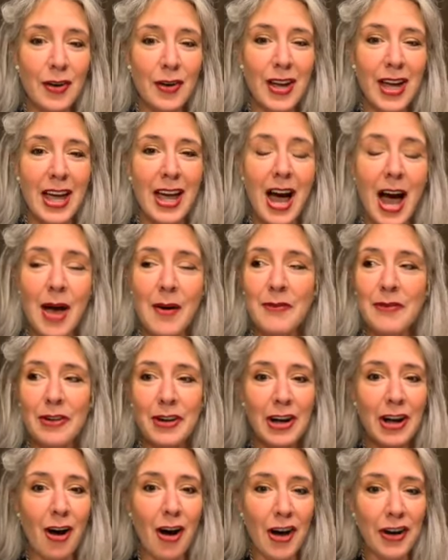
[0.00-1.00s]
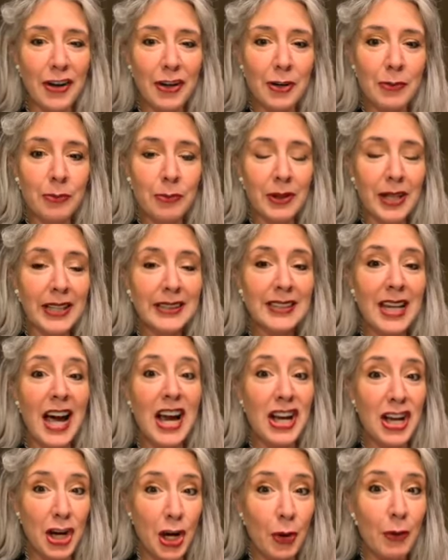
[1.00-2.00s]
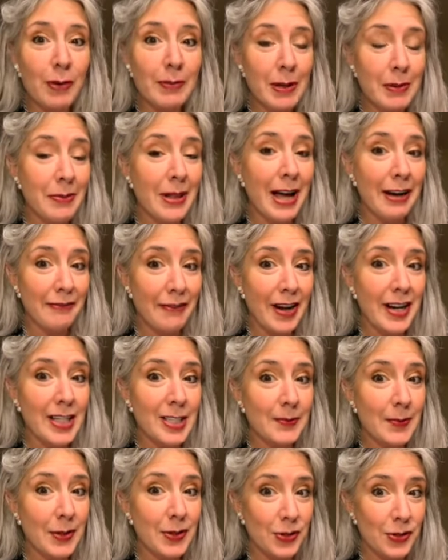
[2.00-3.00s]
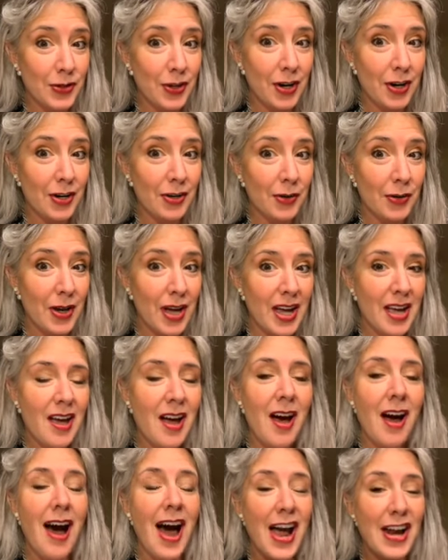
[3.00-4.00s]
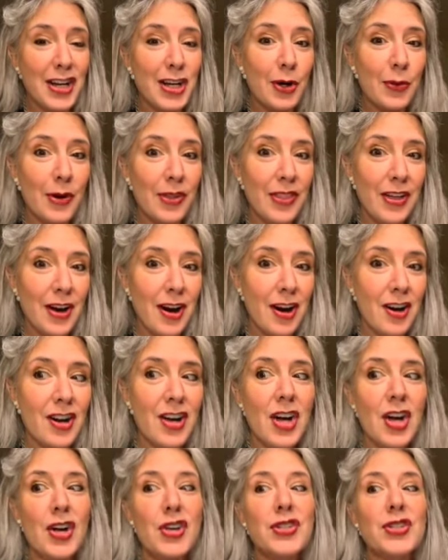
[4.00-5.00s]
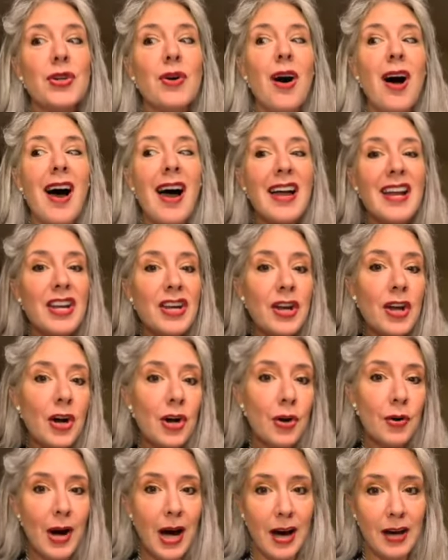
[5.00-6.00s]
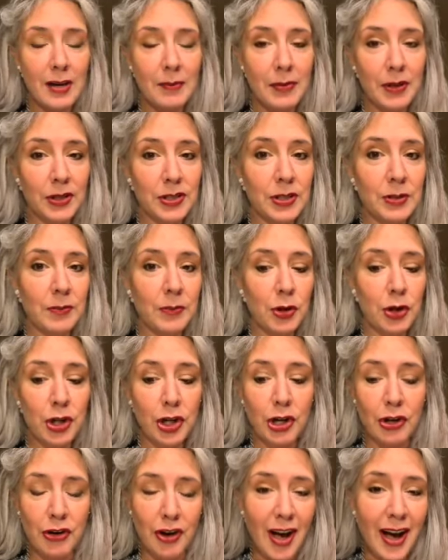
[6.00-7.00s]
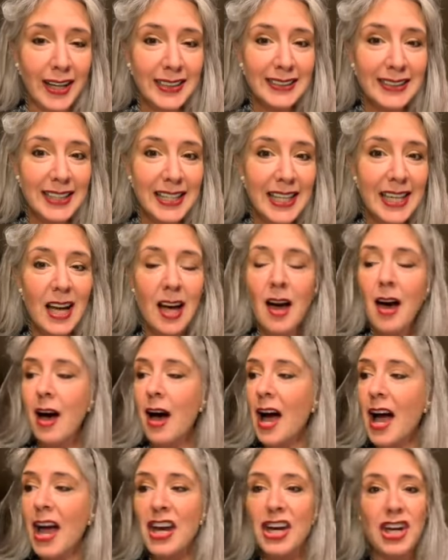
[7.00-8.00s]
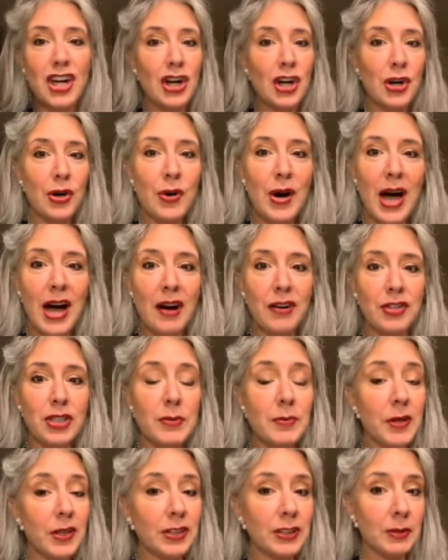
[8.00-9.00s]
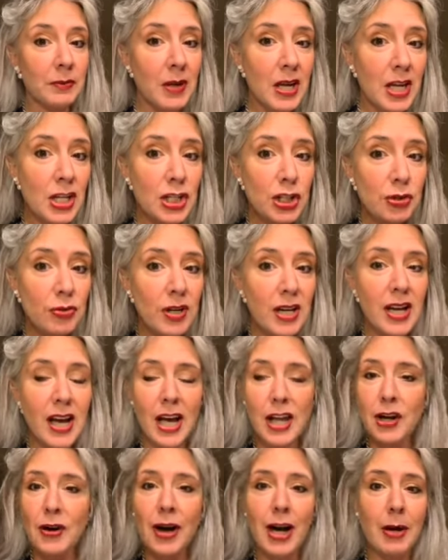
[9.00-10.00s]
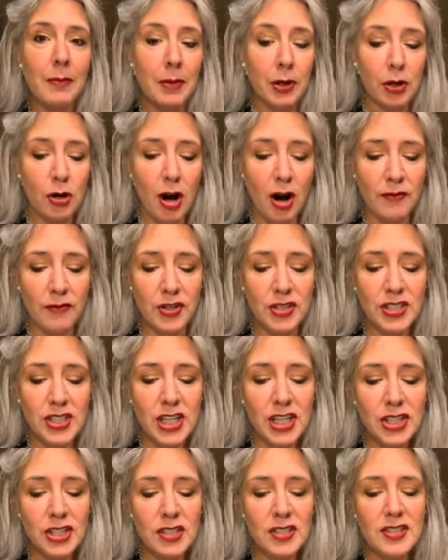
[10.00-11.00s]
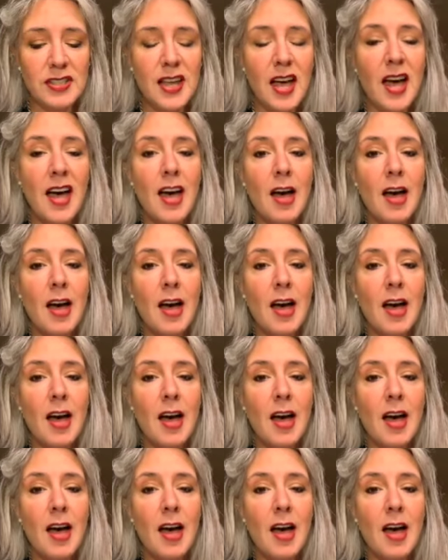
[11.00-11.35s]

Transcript: okay? I'm very honored and blessed. I know what my Black Friday specials are, okay? I know what they are. So I know how to build some curiosity. I know how to build some intrigue. I know how to build conversations.